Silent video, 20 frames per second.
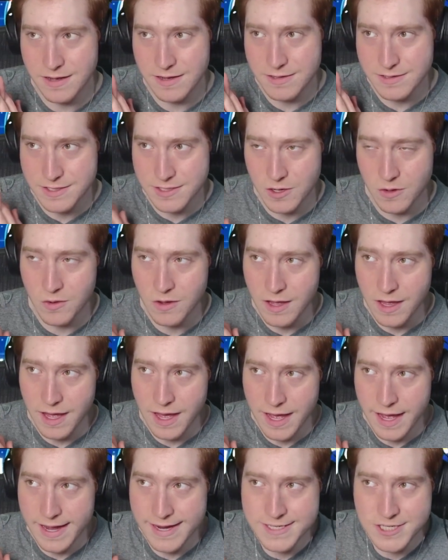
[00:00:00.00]
So
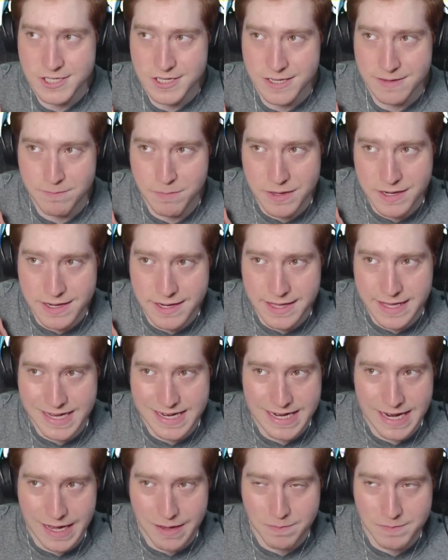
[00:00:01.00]
has she been
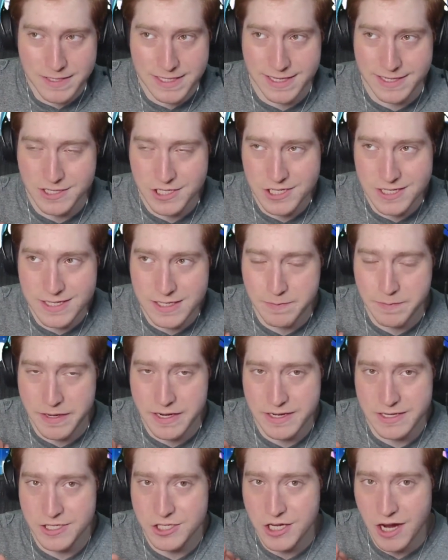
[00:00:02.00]
kidnapped since she's been
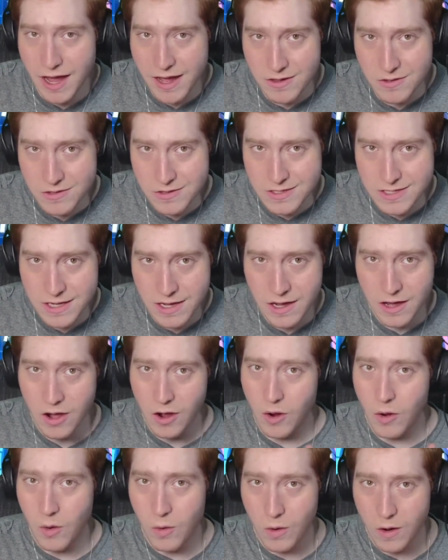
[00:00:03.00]
a child?
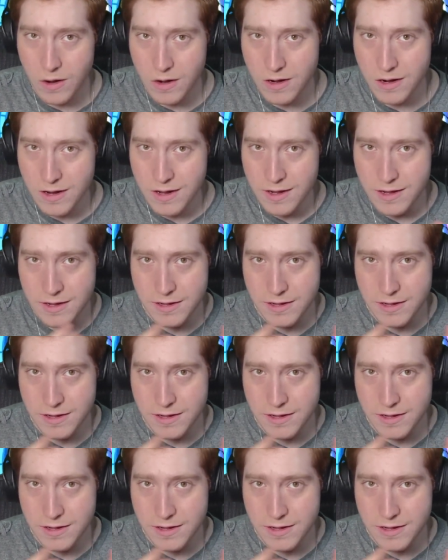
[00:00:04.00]
Or